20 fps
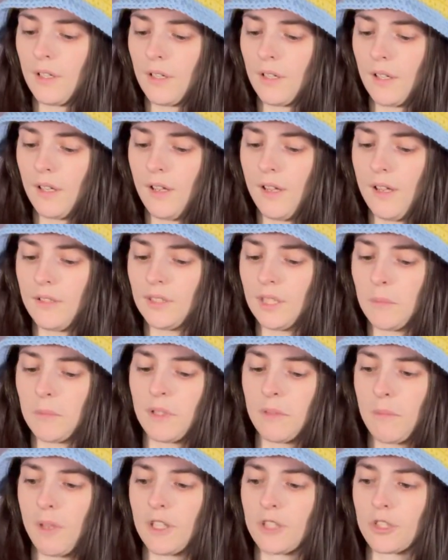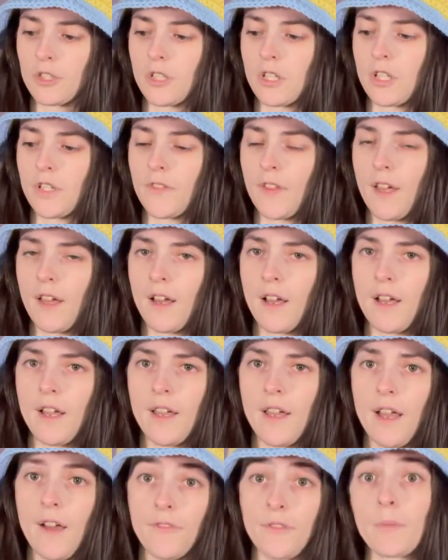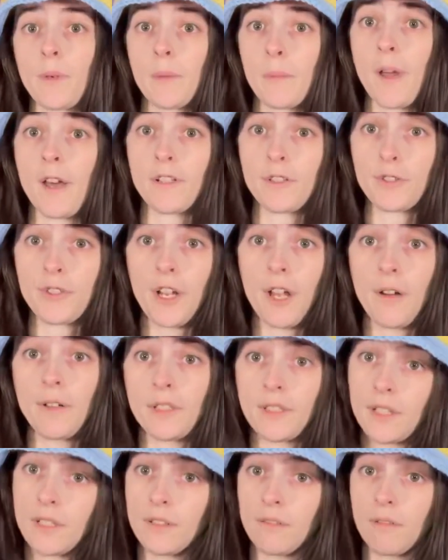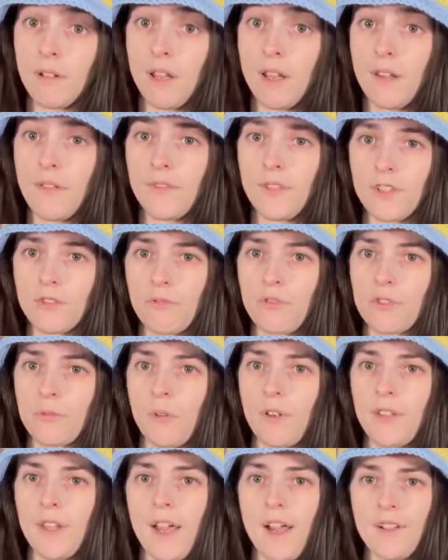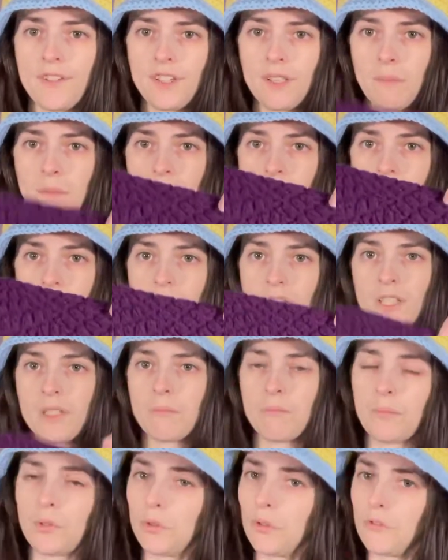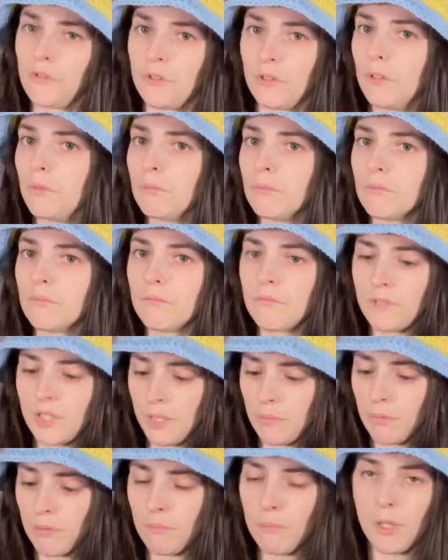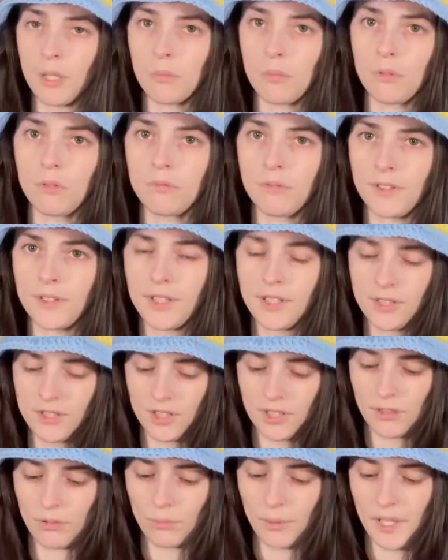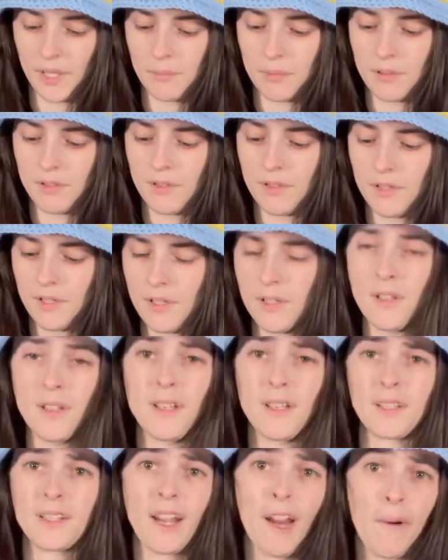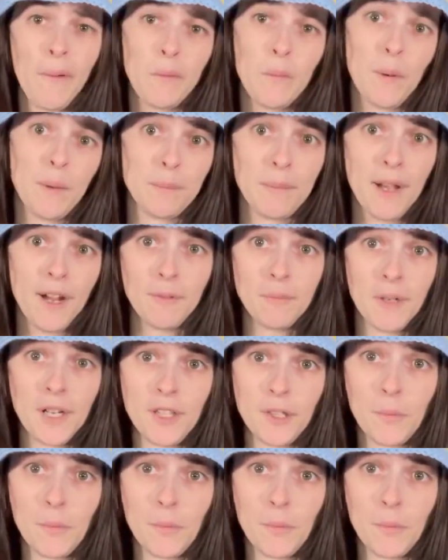and let me make sure that I have the right pattern down. And this was one of the hats I made. It's beautiful. Deep purple. I think it's like grape. Karen 1 pound, by the